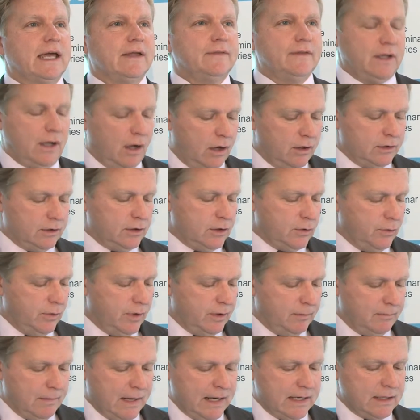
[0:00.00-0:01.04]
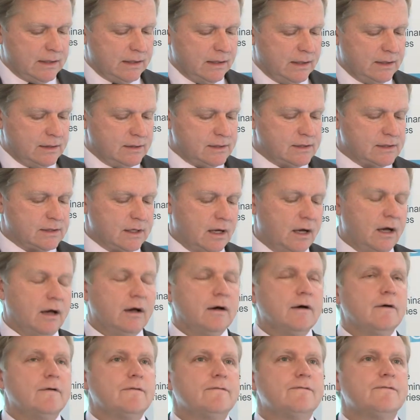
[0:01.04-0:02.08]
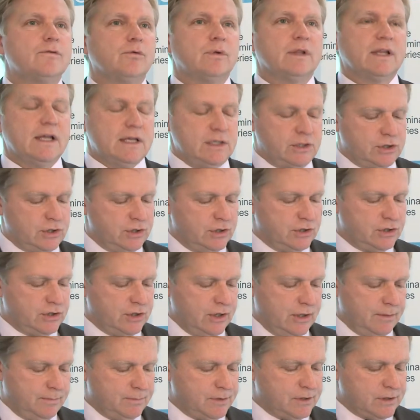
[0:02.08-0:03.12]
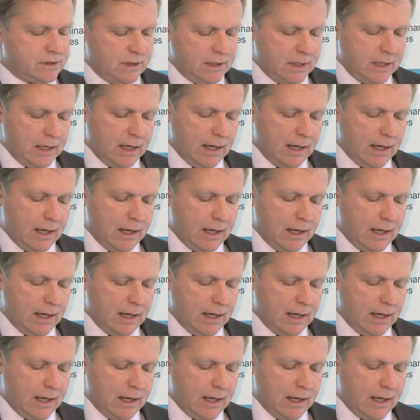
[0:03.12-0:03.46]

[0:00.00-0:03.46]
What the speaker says: and the ongoing maintenance of relationships